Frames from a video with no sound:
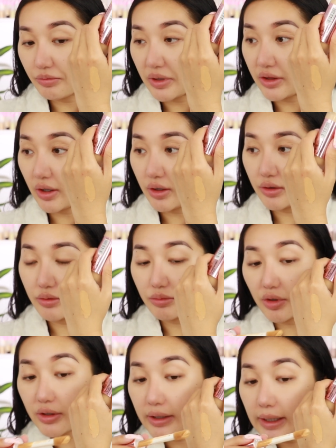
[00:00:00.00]
for me though, I'm
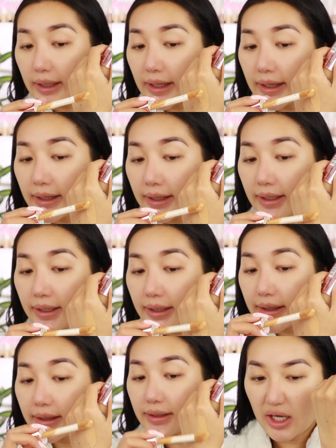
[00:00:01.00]
not gonna
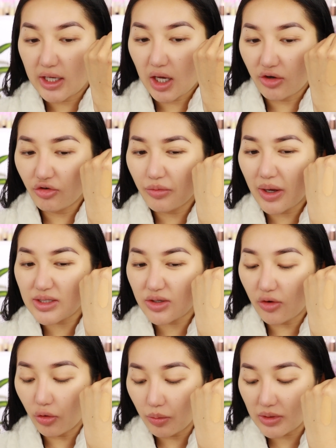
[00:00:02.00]
lie. It kind of reminds
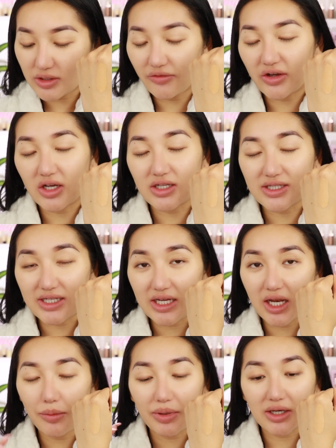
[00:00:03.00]
me almost of a
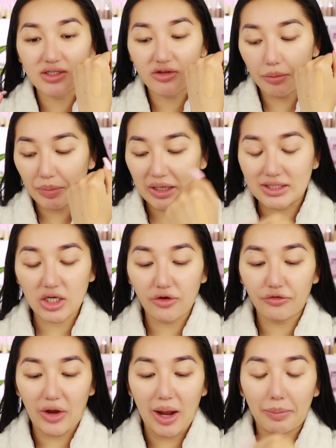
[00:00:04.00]
concealer because of the big
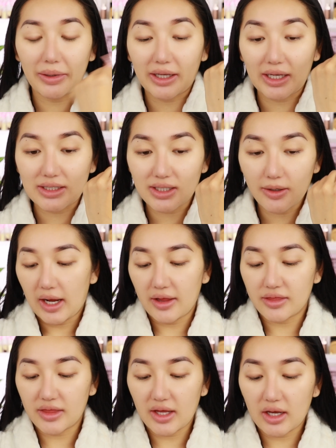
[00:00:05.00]
doe-foot applicator.
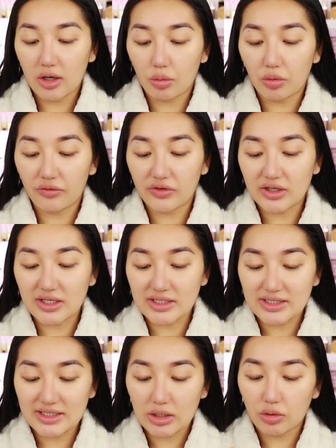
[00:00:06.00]
And then with the
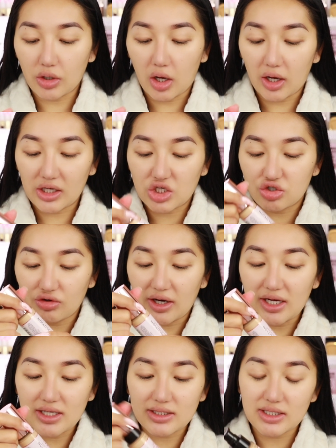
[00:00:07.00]
Conceal and
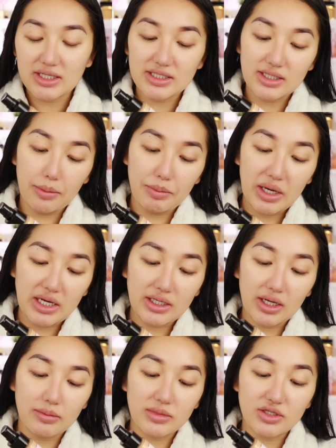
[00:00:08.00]
Hydrate, this is a
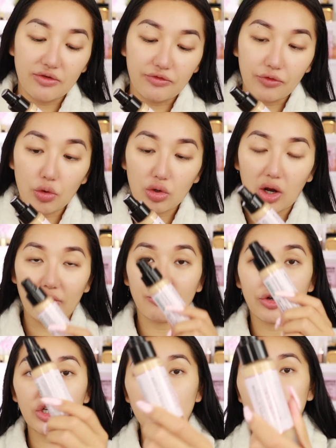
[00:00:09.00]
medium to full
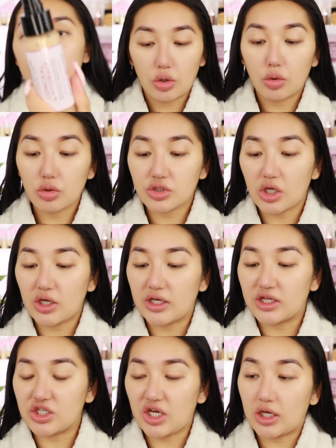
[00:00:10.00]
coverage, also
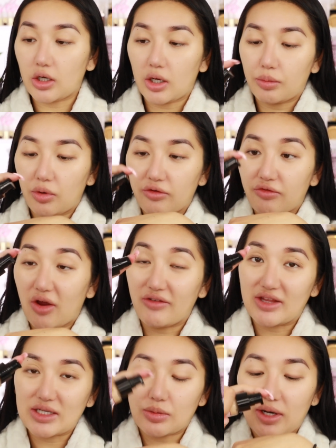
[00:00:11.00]
in the shade nine point five,
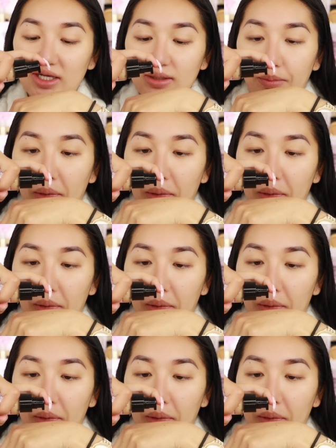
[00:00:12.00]
and this one has a